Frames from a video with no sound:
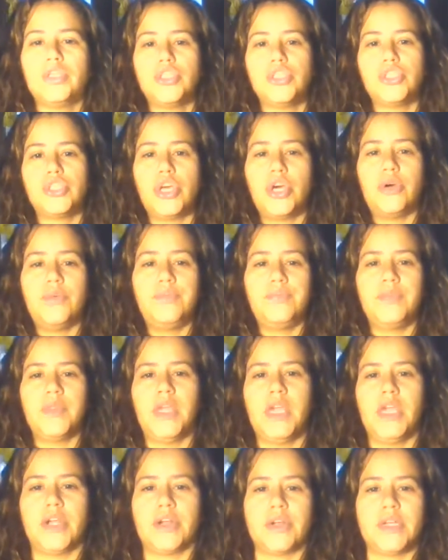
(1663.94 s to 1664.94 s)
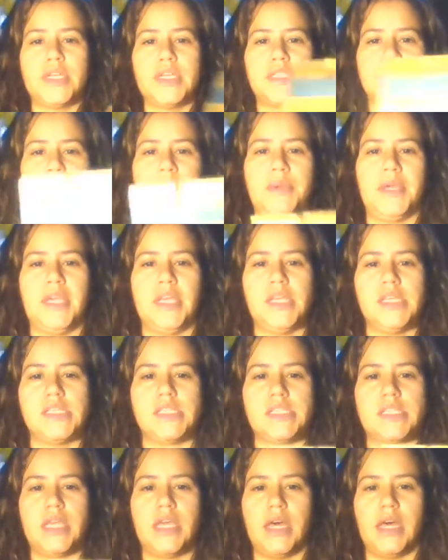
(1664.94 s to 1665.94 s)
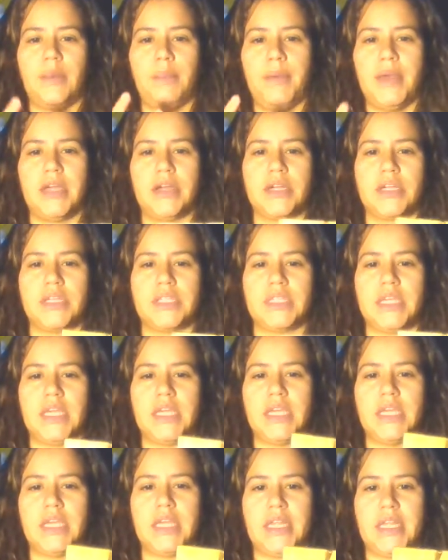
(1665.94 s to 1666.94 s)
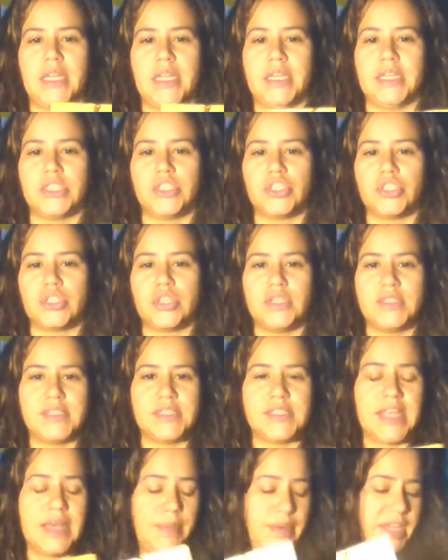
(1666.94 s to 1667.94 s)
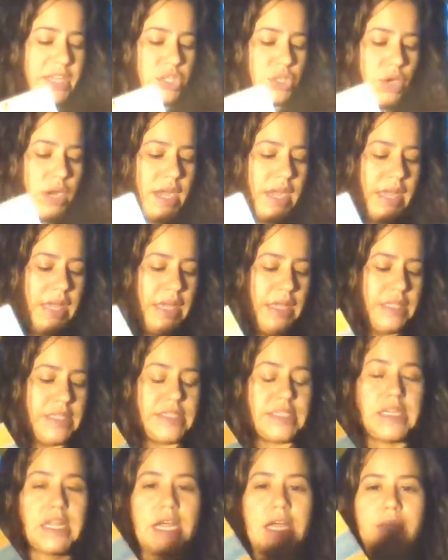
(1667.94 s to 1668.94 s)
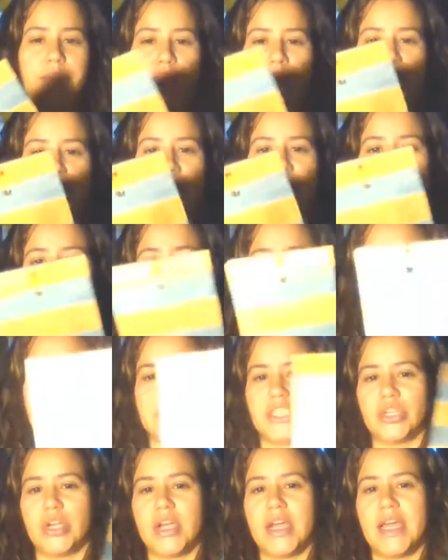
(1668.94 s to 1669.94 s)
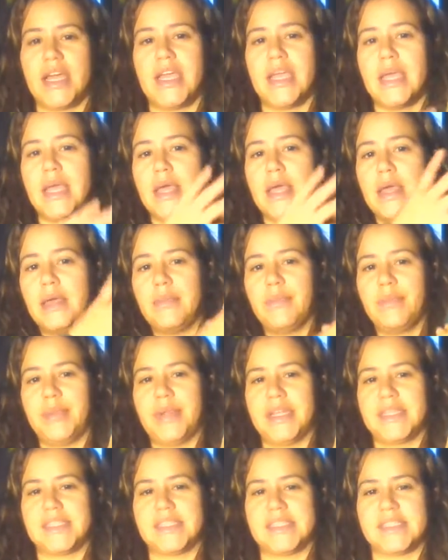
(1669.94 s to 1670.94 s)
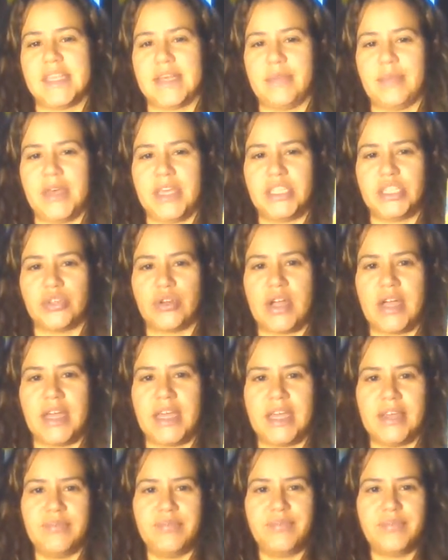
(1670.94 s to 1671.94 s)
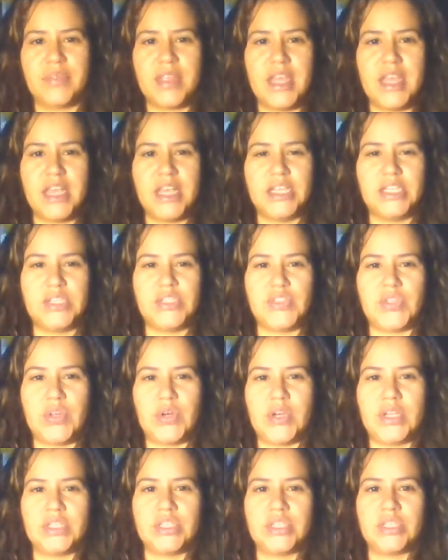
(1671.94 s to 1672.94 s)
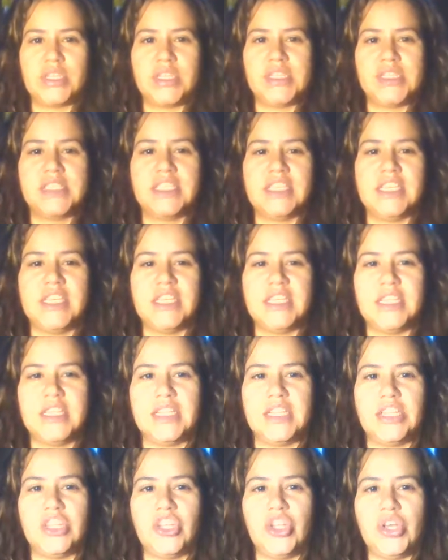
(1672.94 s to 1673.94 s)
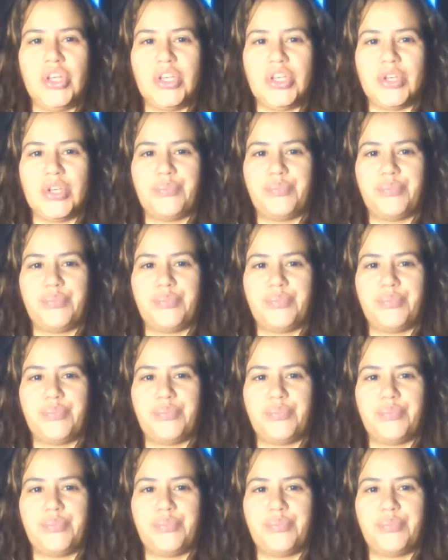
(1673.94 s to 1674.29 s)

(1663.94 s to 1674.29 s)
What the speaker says: So here is the piece. Apparently it is semi-dry. It's not perfectly dry, but it's semi-dry. So as you can see, the look,